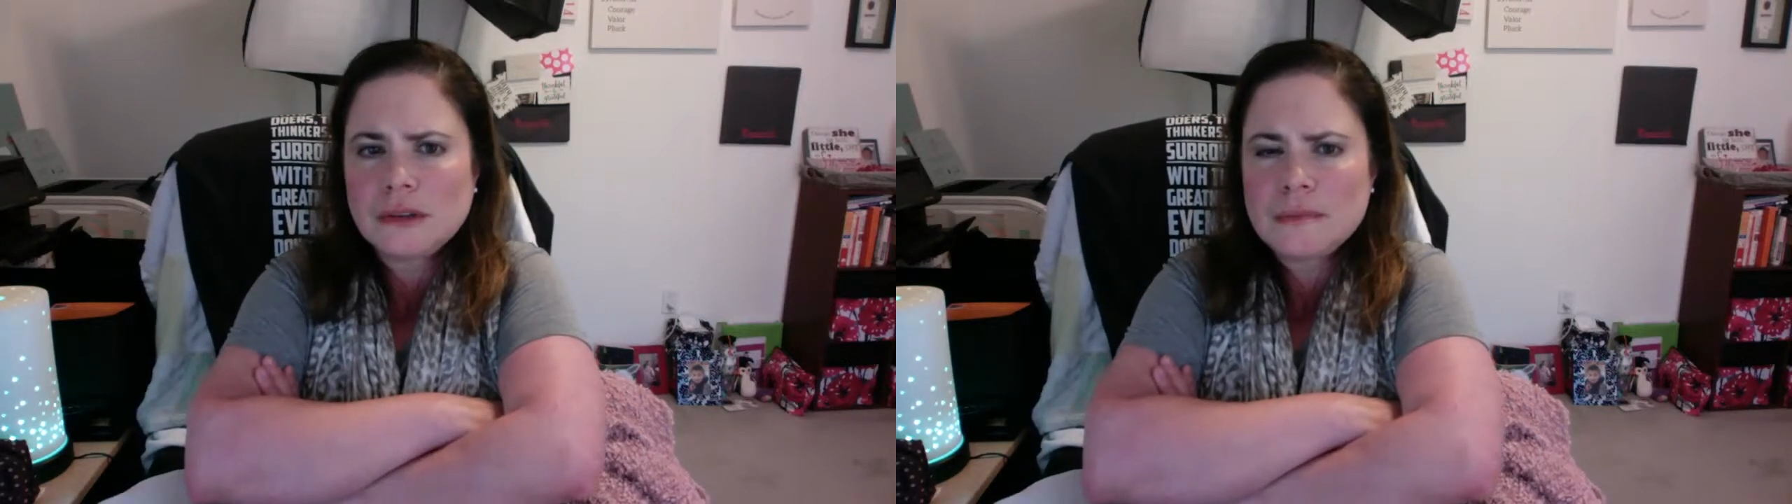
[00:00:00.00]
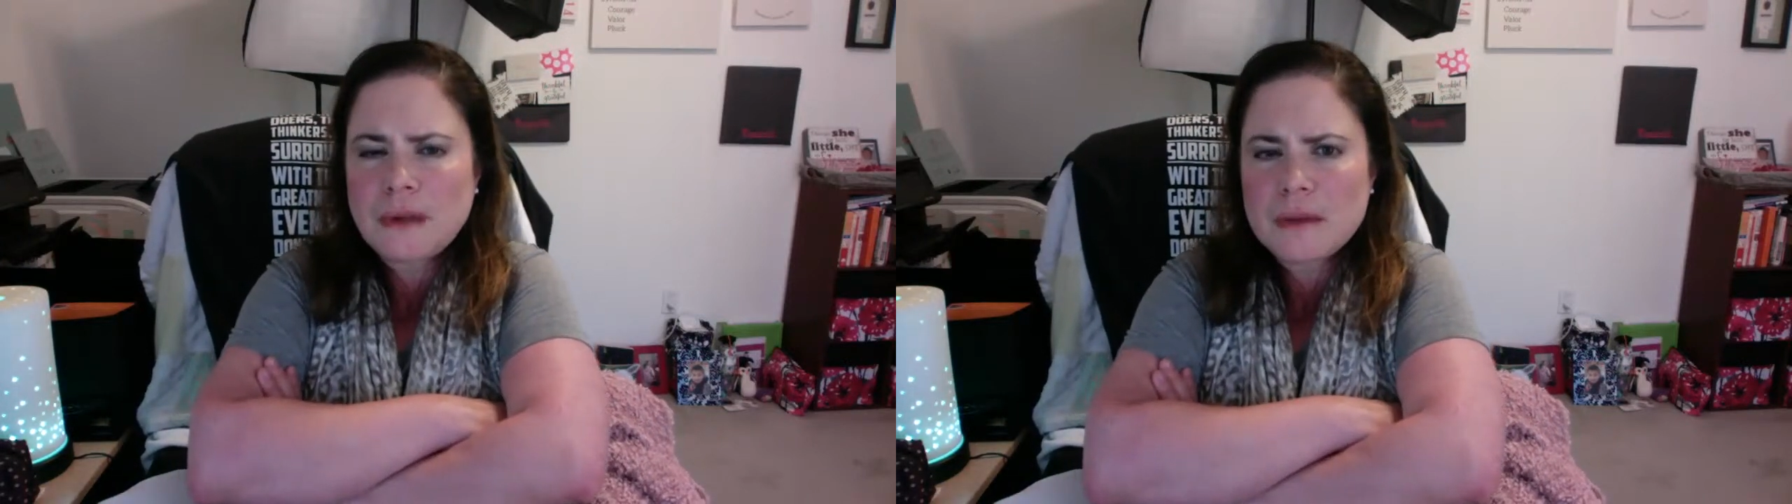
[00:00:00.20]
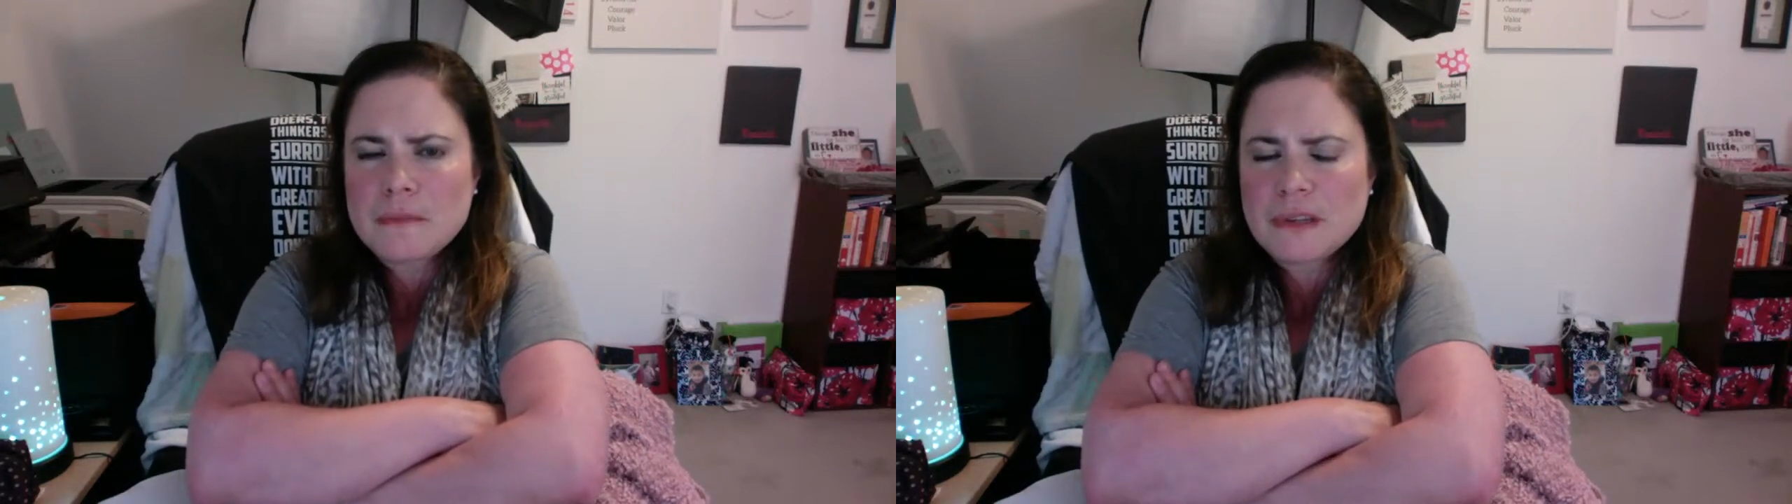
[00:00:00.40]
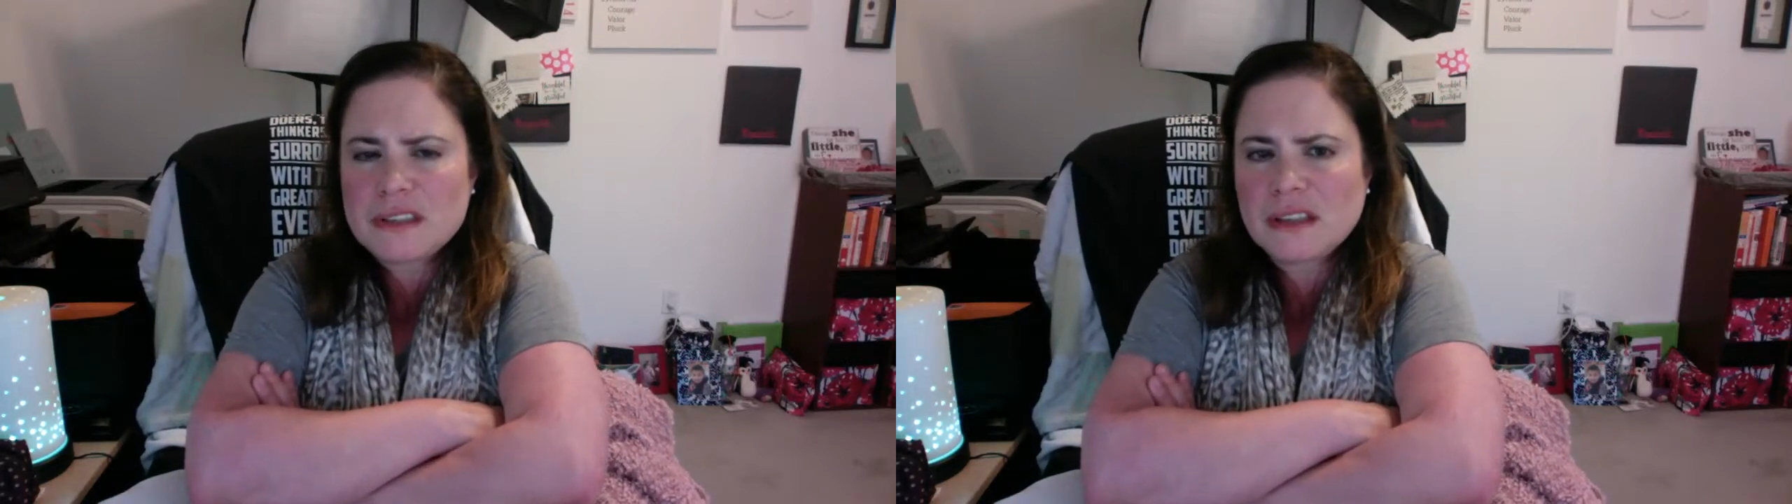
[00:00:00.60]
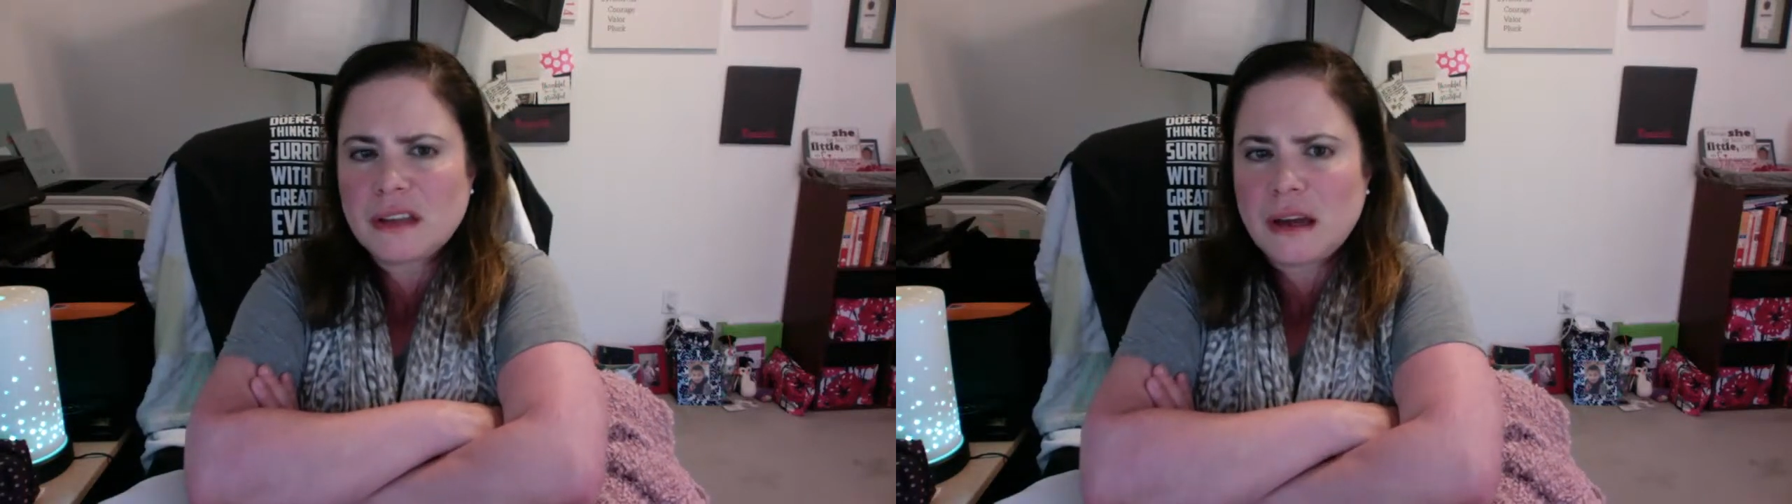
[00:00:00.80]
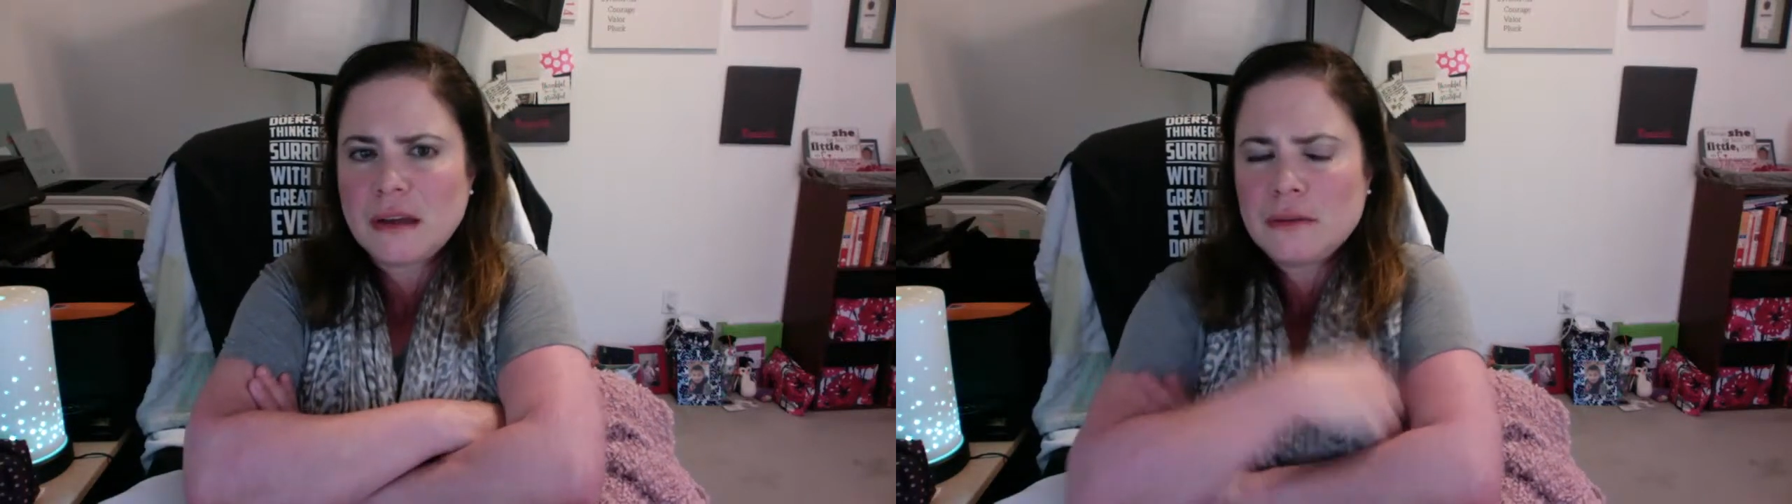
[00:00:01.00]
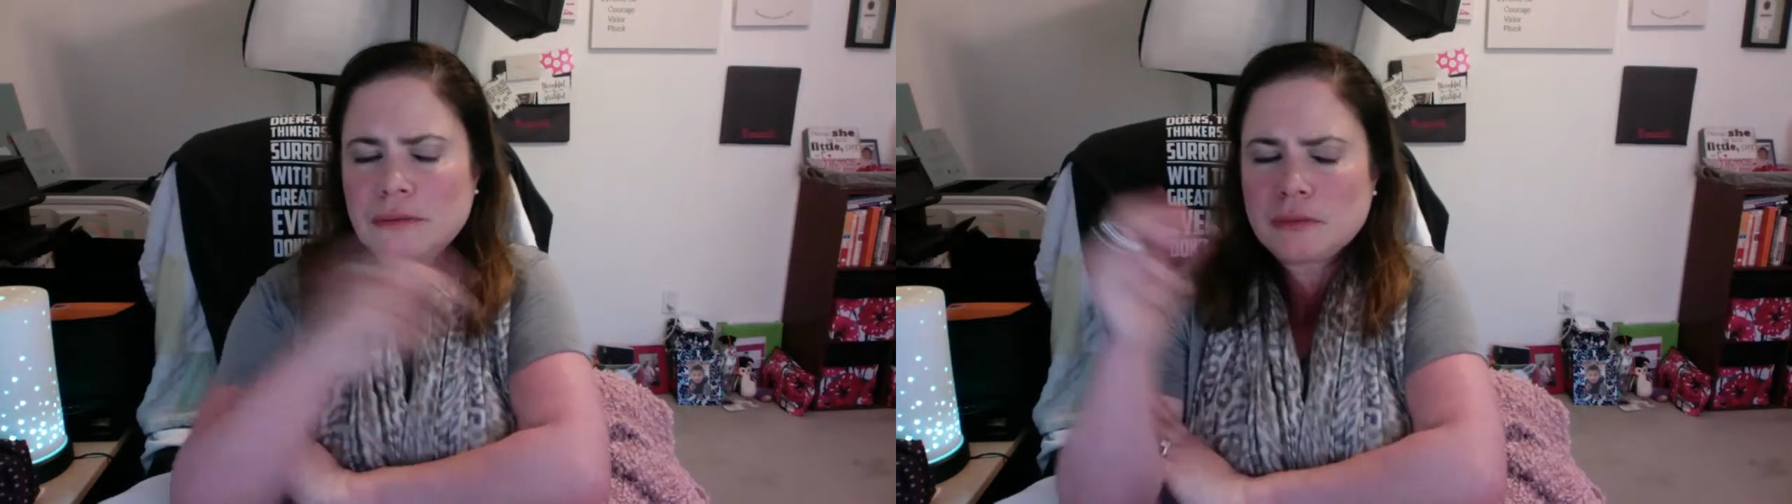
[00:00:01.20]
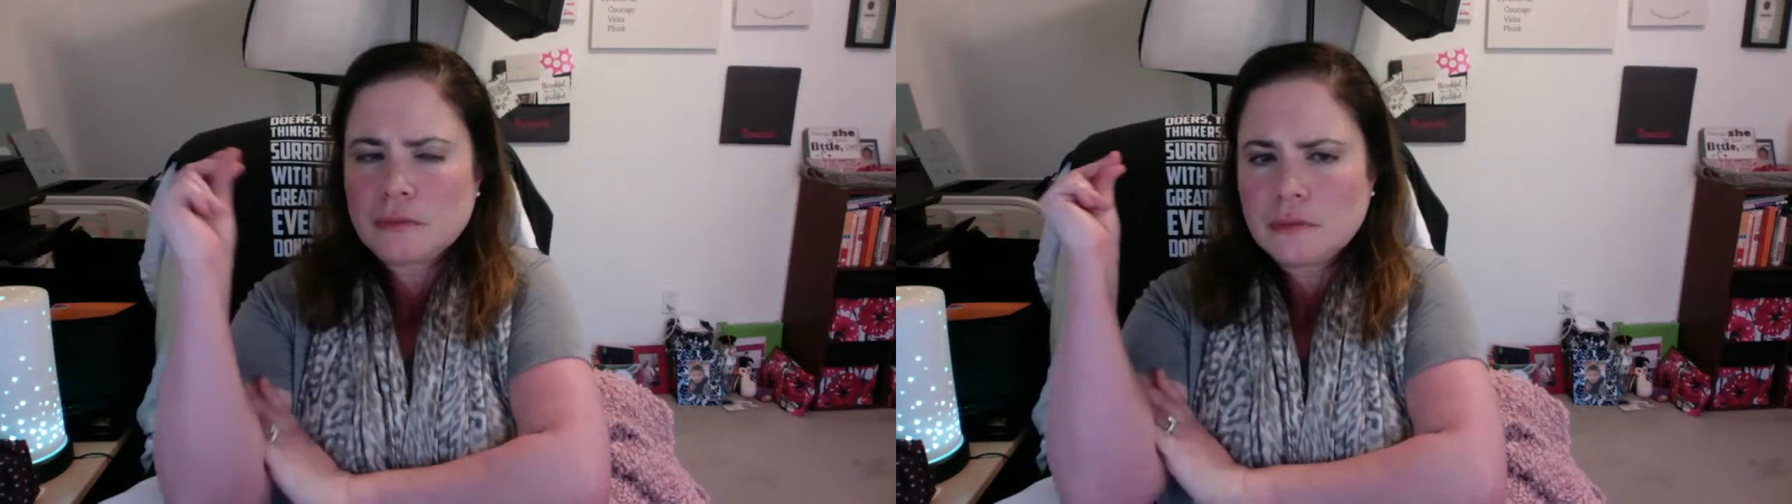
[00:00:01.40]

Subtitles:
live my busy life.